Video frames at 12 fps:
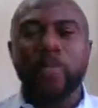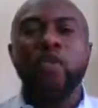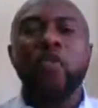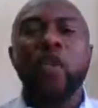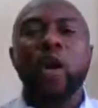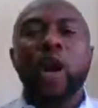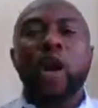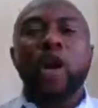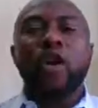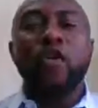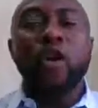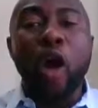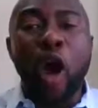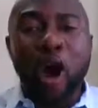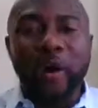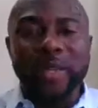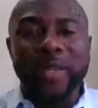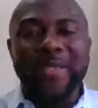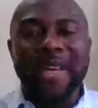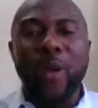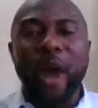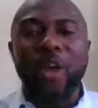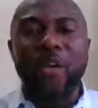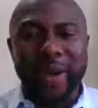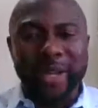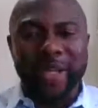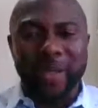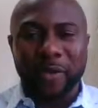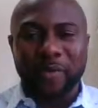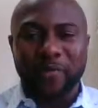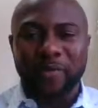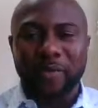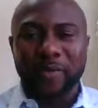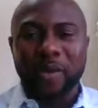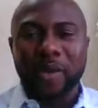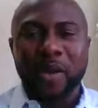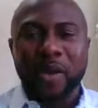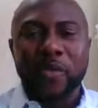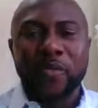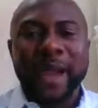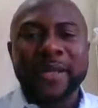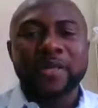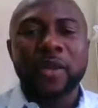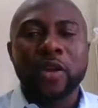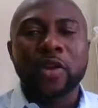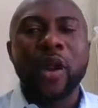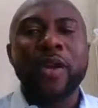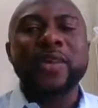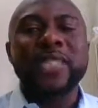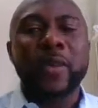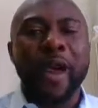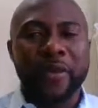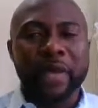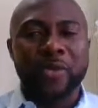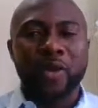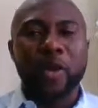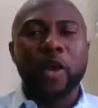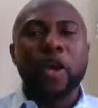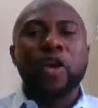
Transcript: So God is our creator, right? God is our creator.